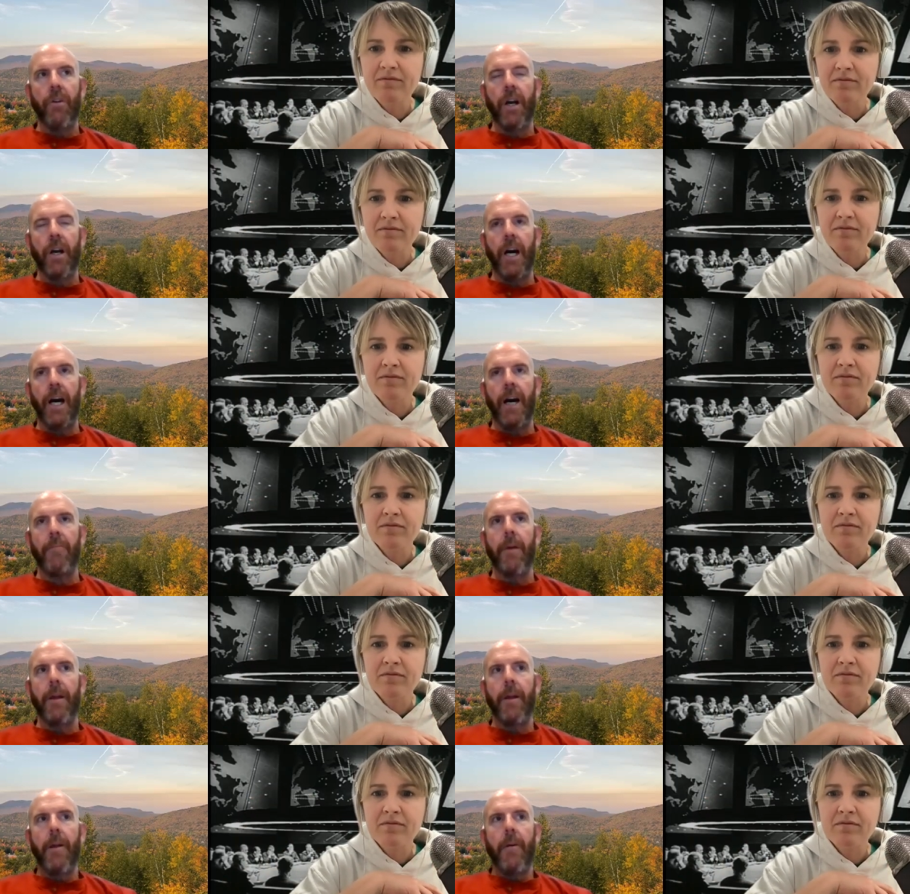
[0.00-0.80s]

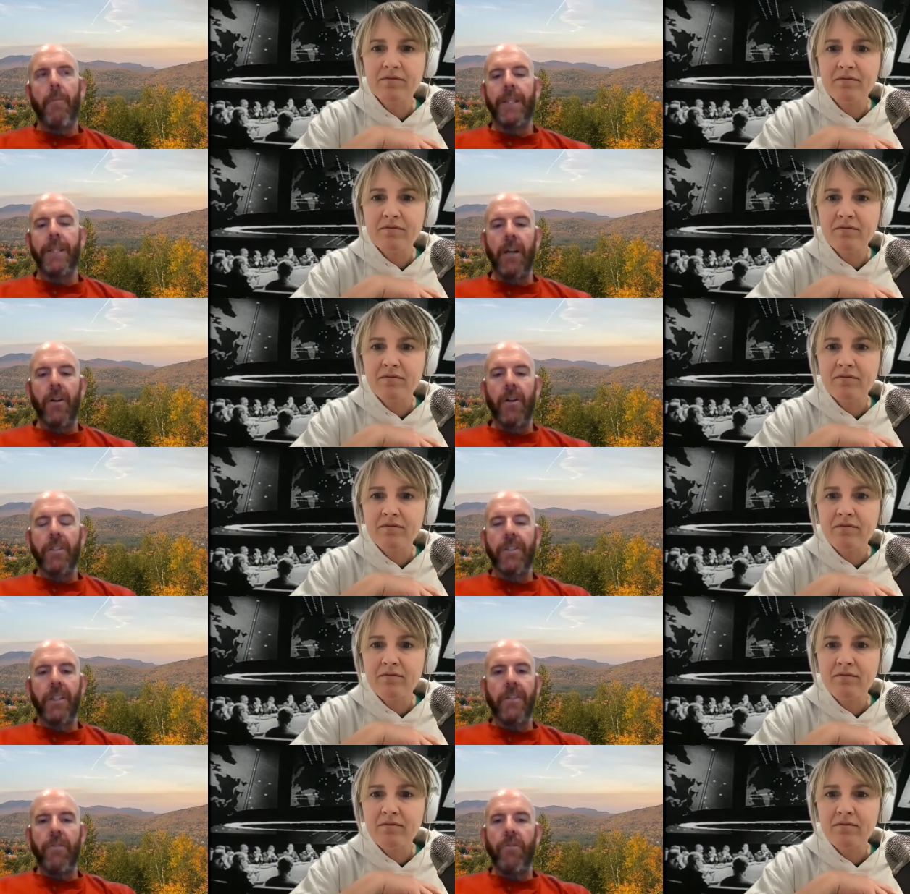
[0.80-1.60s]
Speaker 1: But then all of a
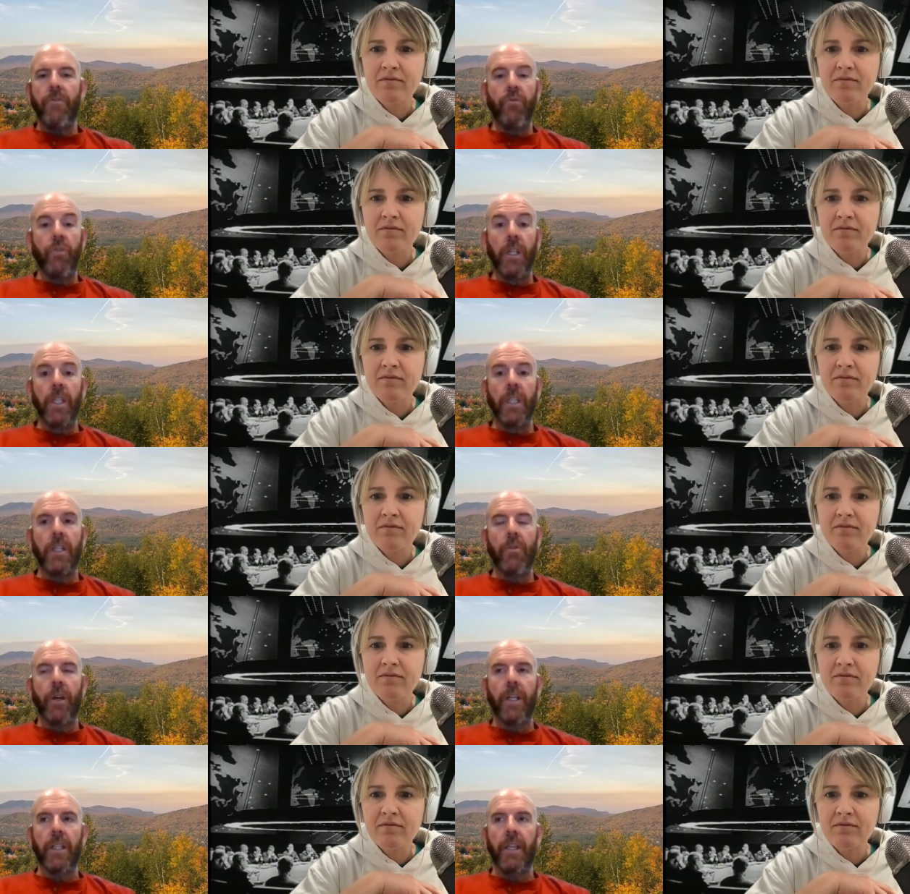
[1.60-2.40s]
sudden, really
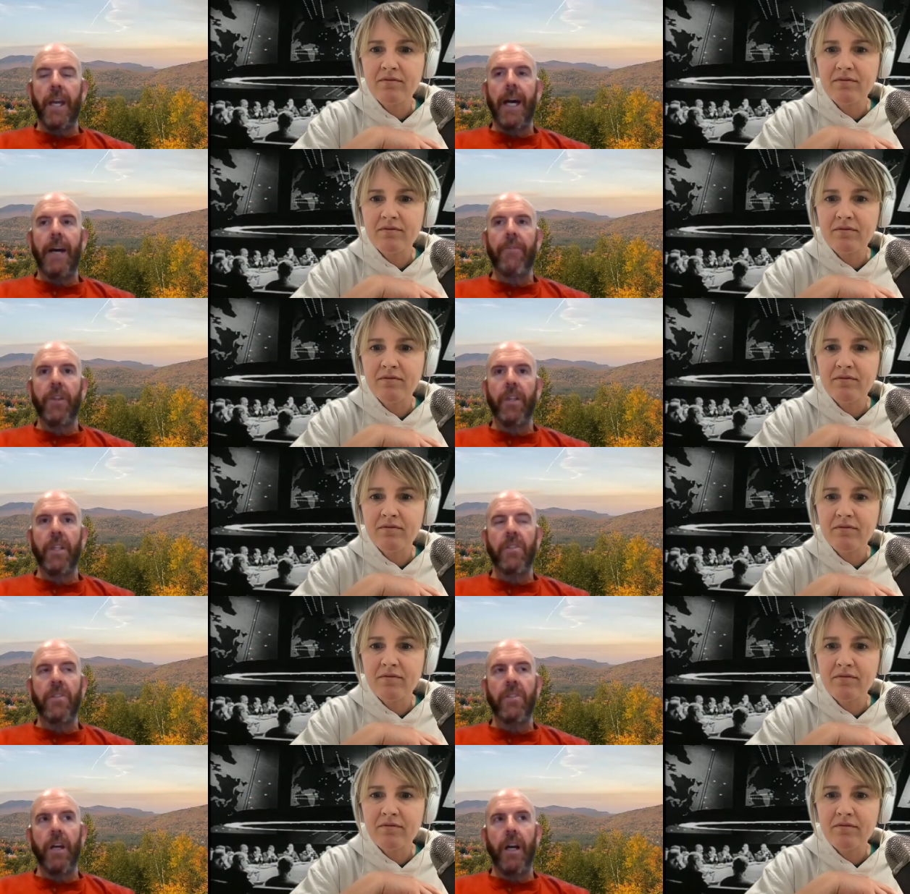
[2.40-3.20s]
quickly after
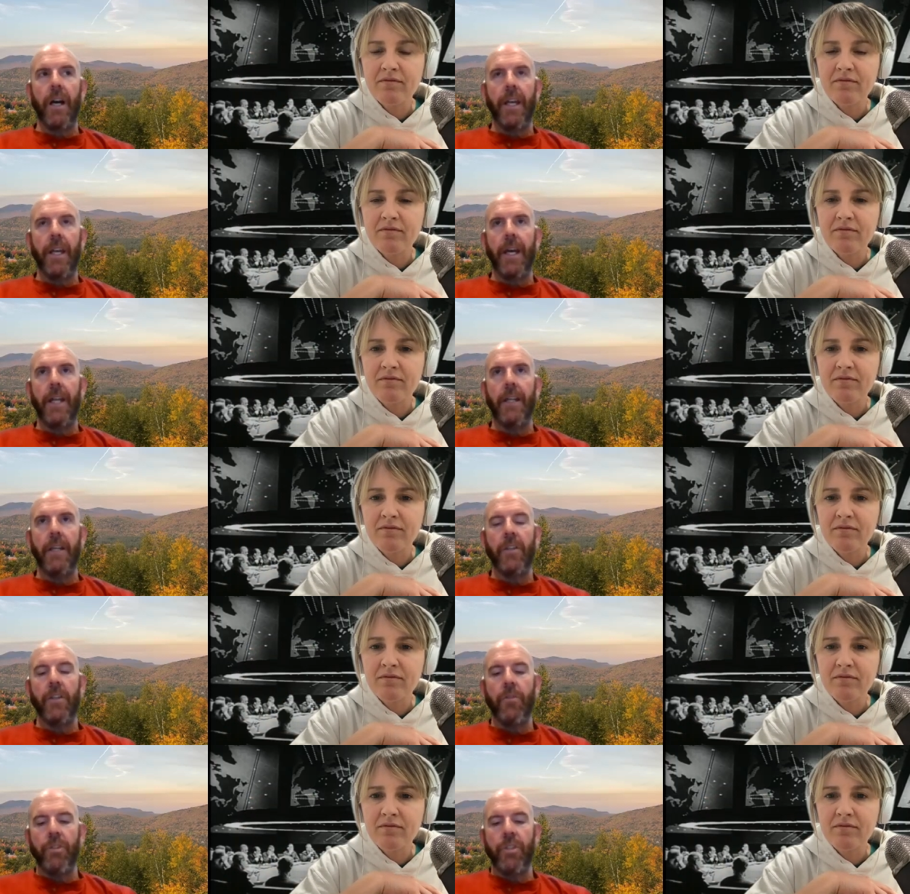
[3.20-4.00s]
this, there
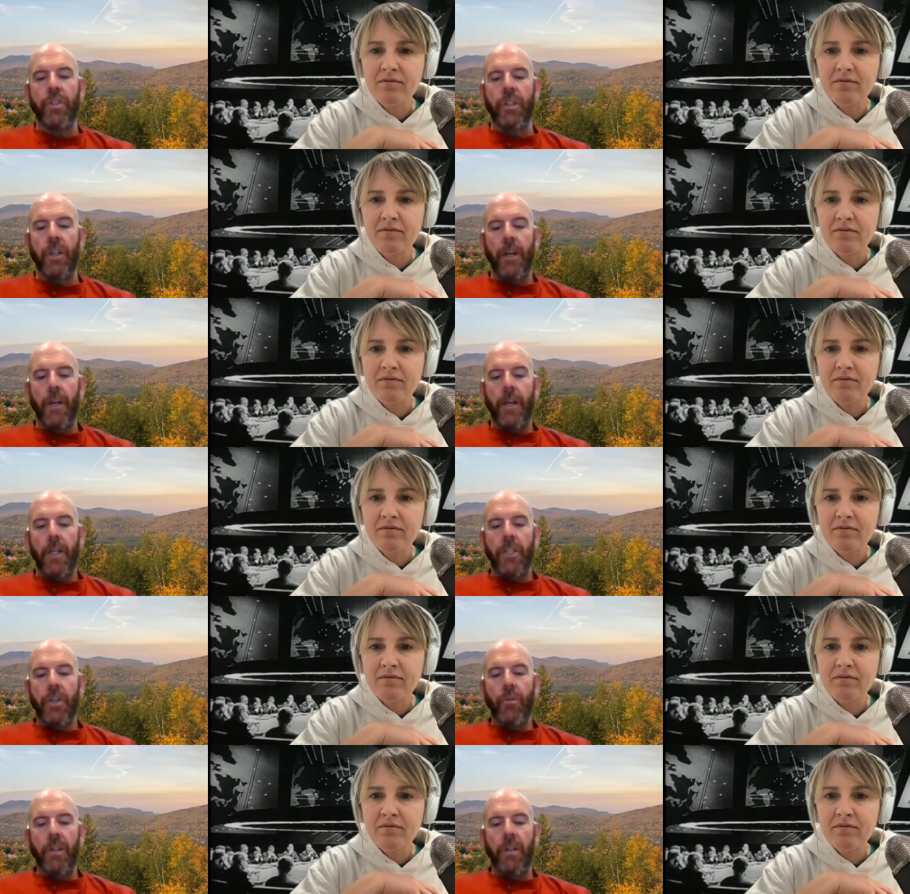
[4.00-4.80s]
was
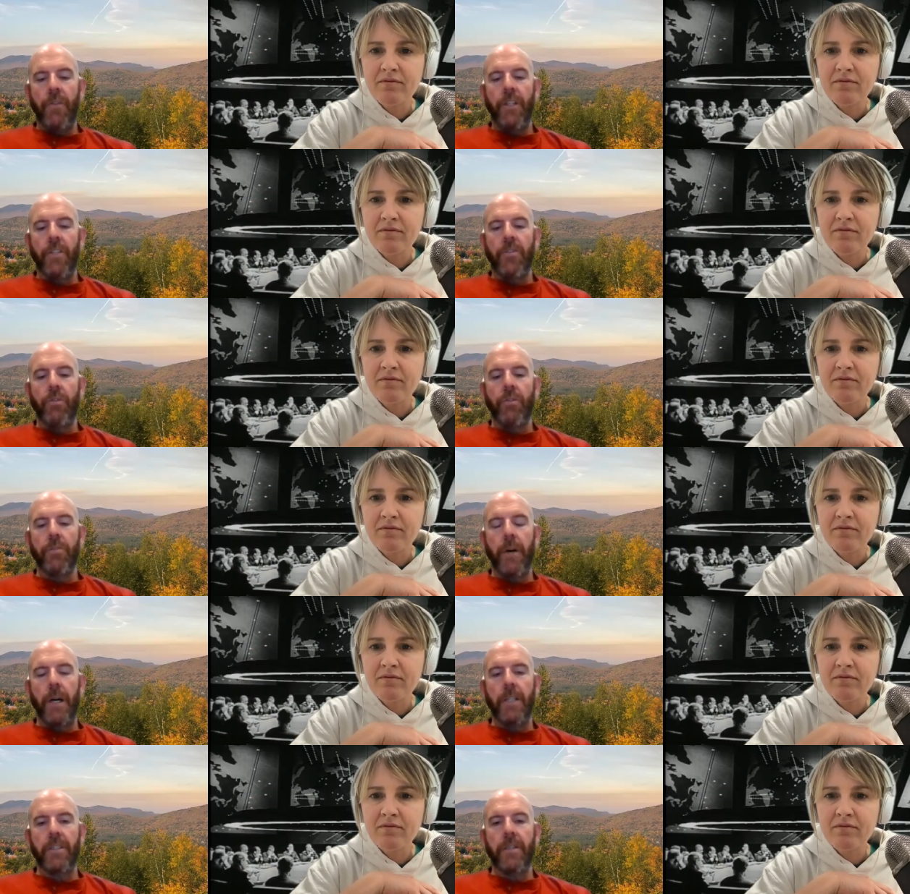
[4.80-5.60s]
two individuals,
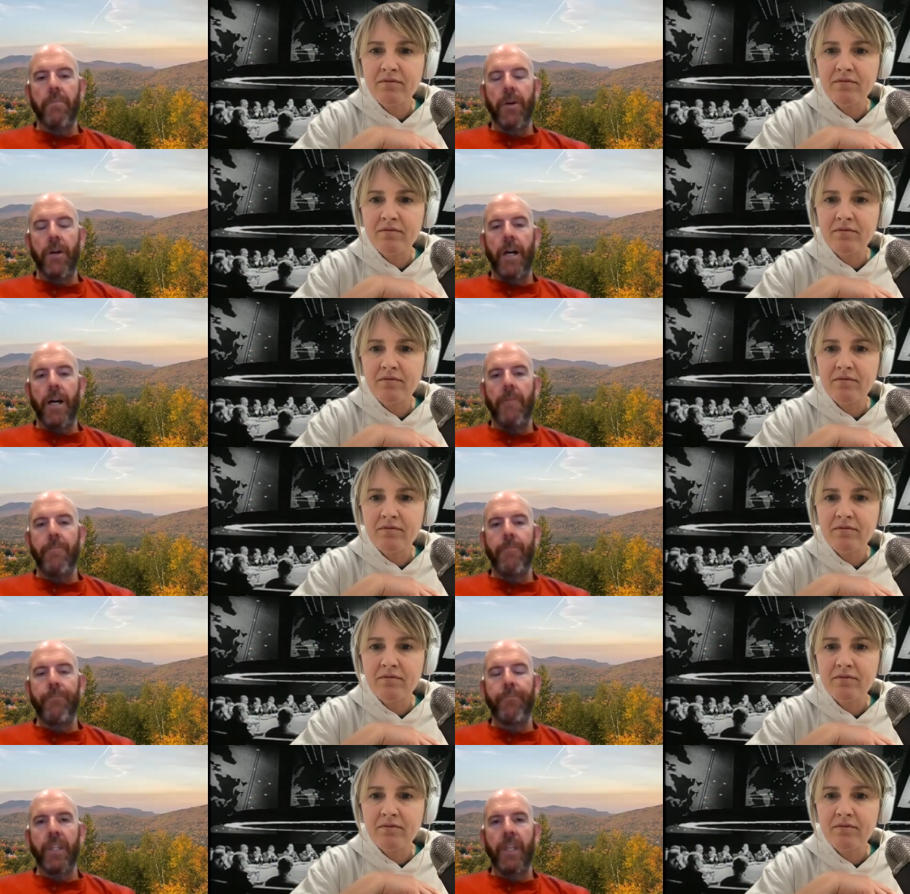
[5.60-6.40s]
Boston Bob
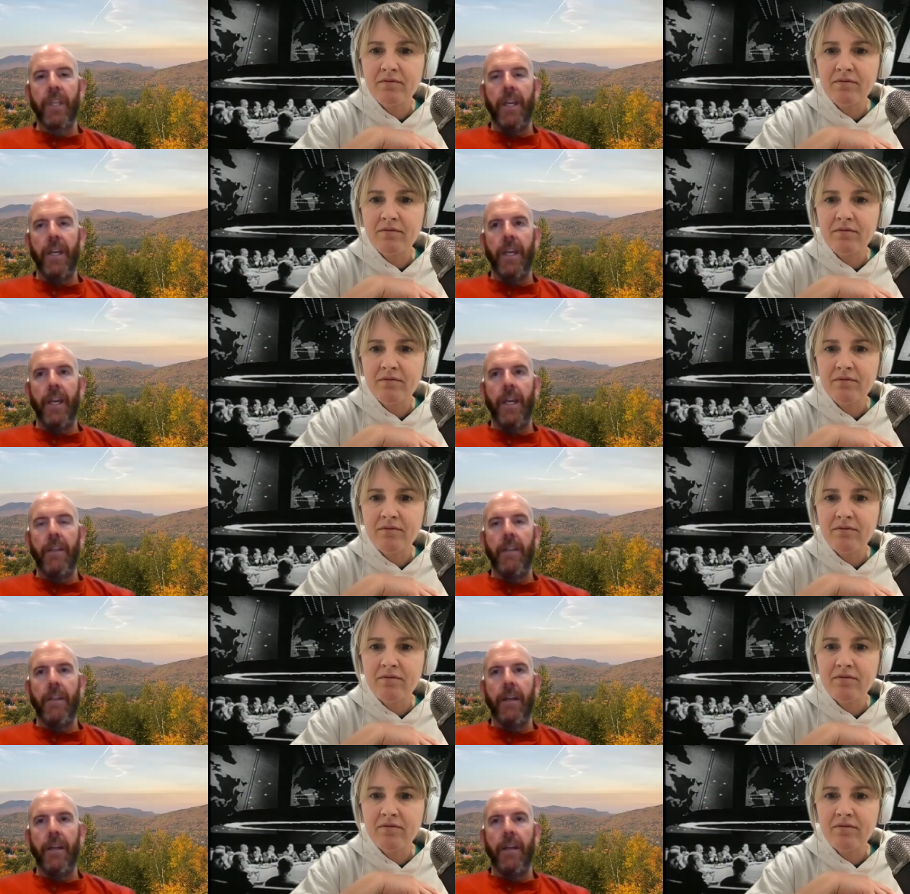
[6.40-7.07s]
and